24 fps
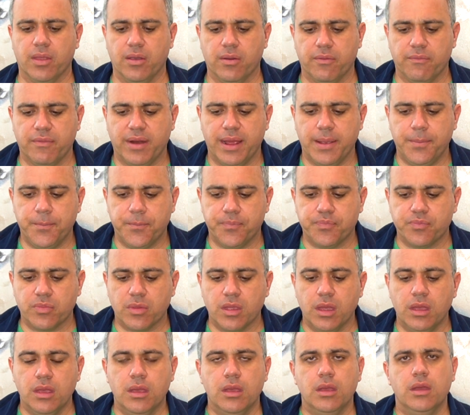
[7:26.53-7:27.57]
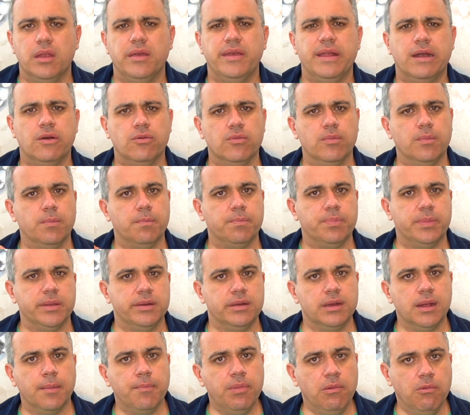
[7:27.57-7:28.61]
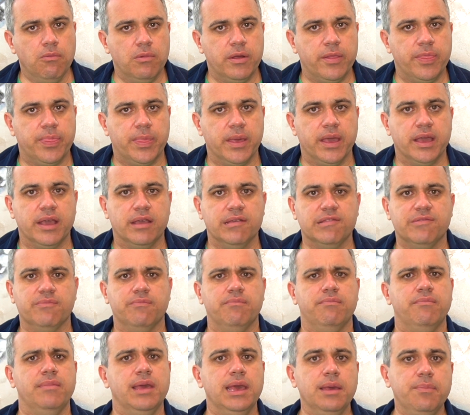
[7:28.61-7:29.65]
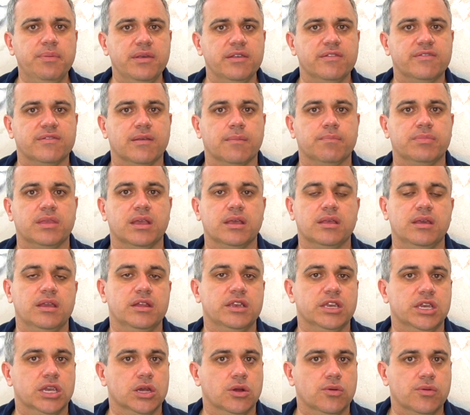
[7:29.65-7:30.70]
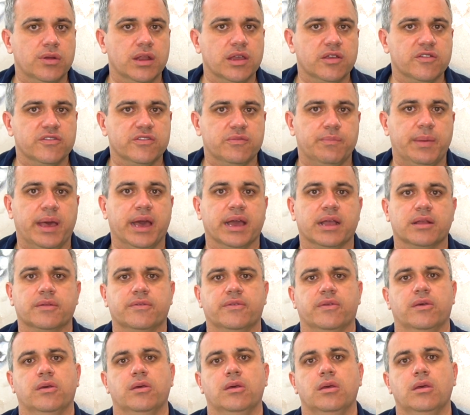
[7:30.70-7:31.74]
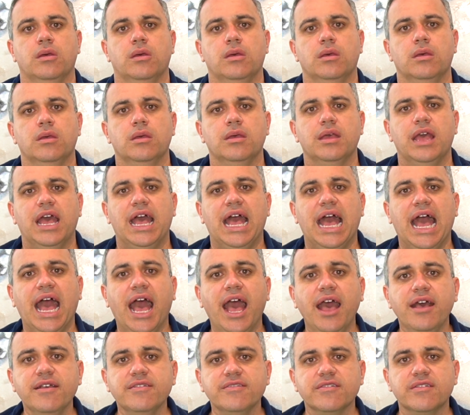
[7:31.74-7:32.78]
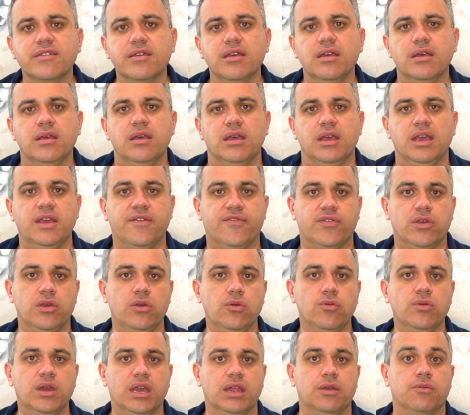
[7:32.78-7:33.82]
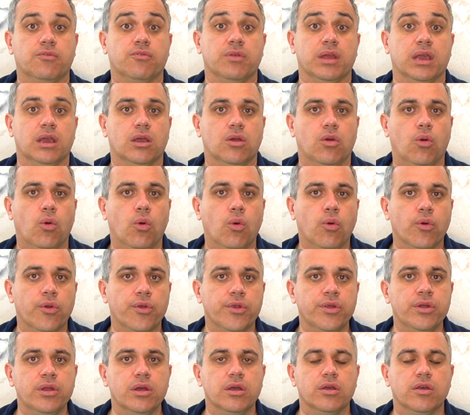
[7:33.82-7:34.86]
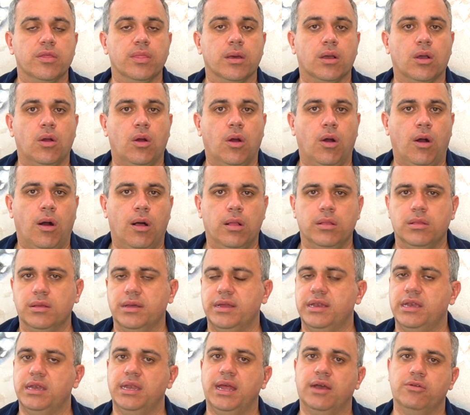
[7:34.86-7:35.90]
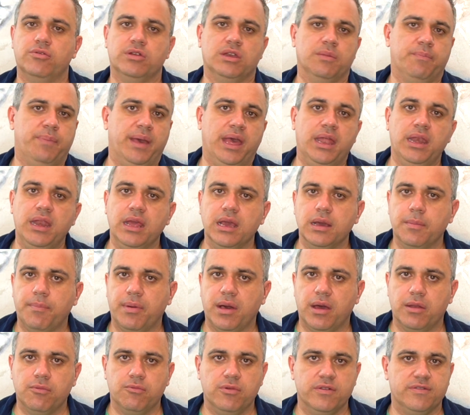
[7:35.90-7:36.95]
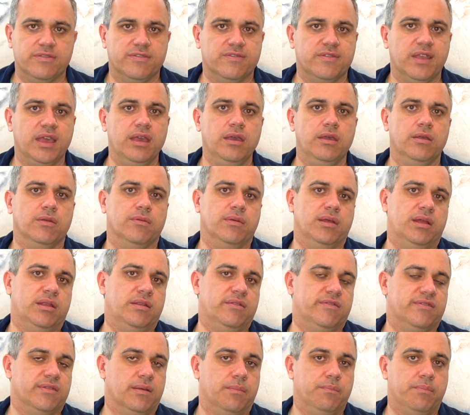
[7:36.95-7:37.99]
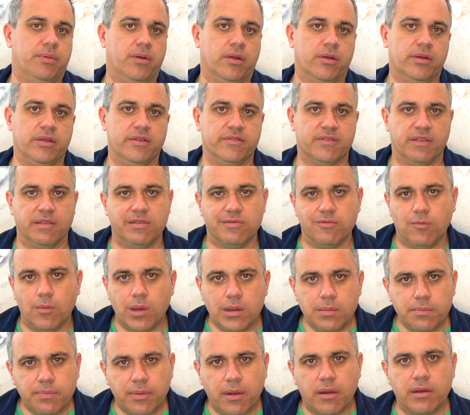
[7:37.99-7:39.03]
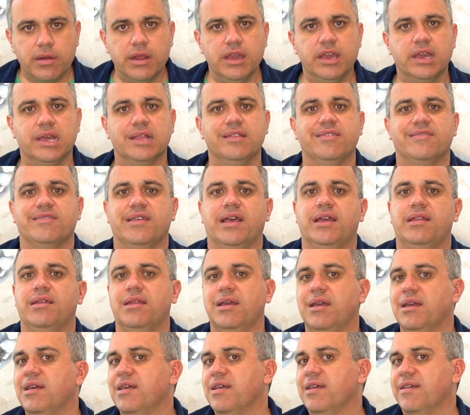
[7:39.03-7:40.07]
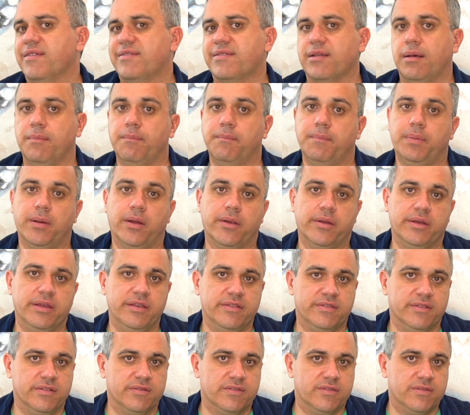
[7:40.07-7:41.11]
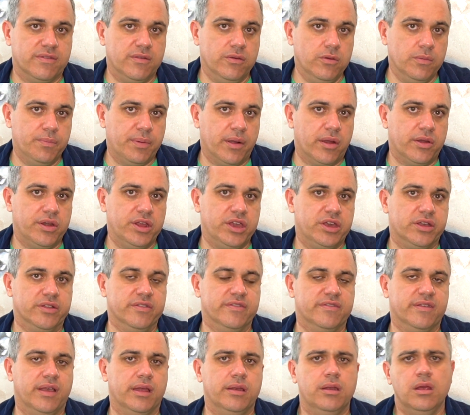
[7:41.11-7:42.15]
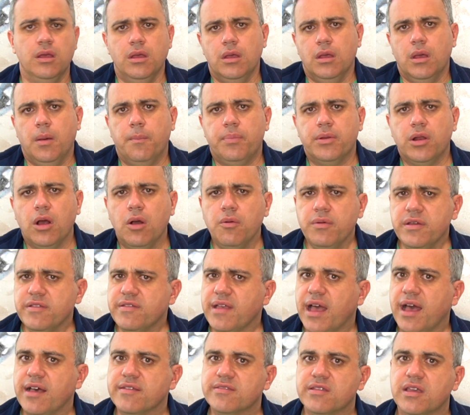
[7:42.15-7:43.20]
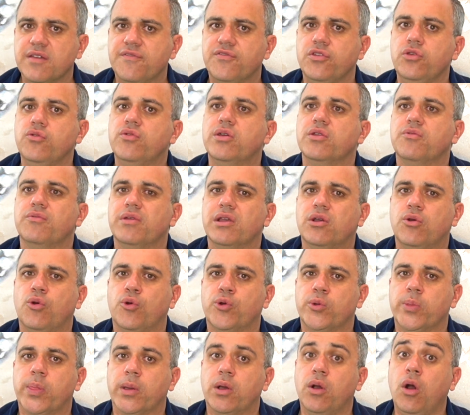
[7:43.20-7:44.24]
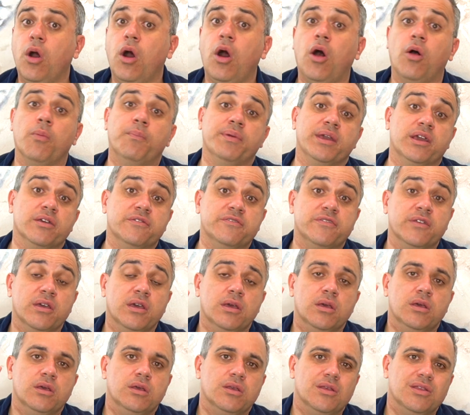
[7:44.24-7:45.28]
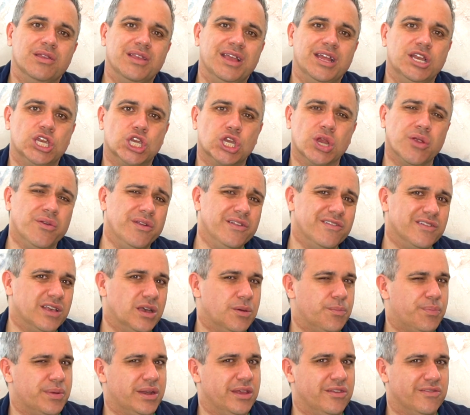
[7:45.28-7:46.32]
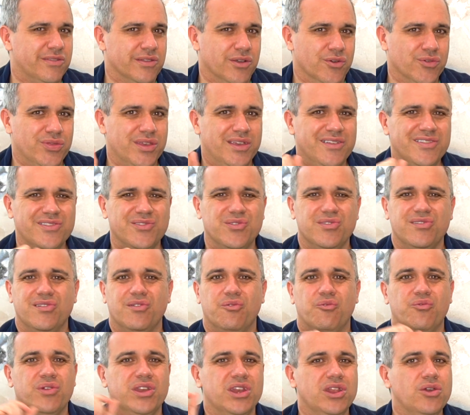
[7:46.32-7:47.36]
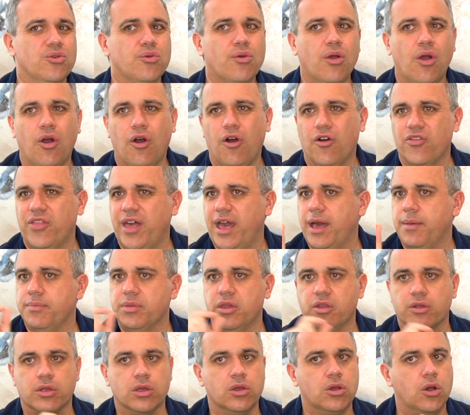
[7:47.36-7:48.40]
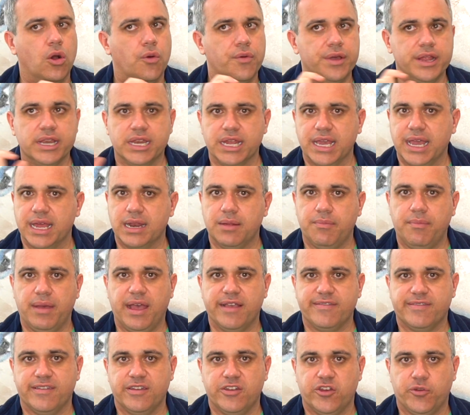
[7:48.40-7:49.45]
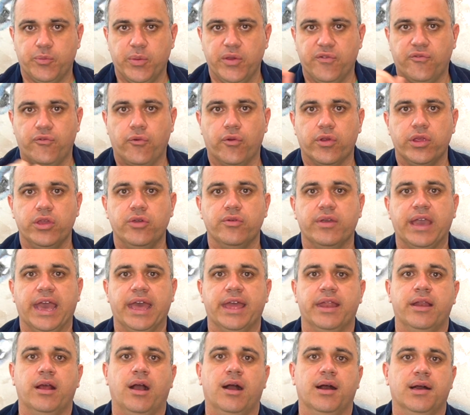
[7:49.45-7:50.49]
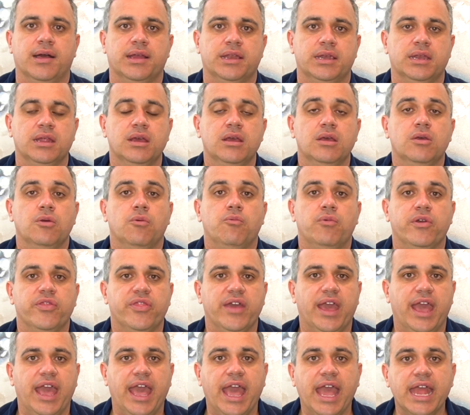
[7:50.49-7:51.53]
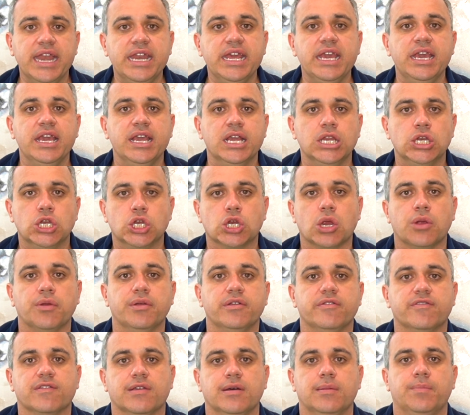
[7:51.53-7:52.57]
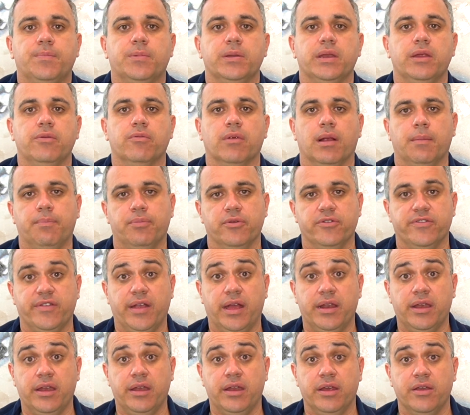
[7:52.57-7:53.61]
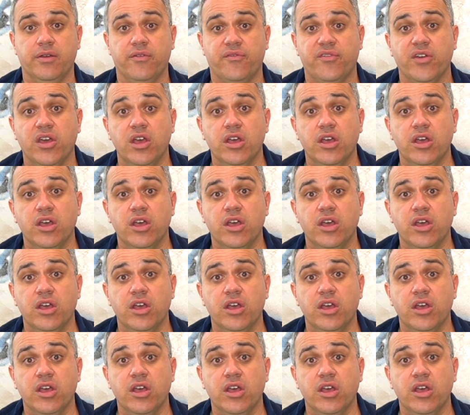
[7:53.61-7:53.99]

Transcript: right? Now, the number one thing is maybe something you don't expect. Ask if you can record the call. And now, depending upon what state you're in, some parties it's 1-party consent, some parties it's 2-party consent, but always ask if you can record the call, because insurance companies know this. When you call them, you're going to get a message before you get on with any insurance company representative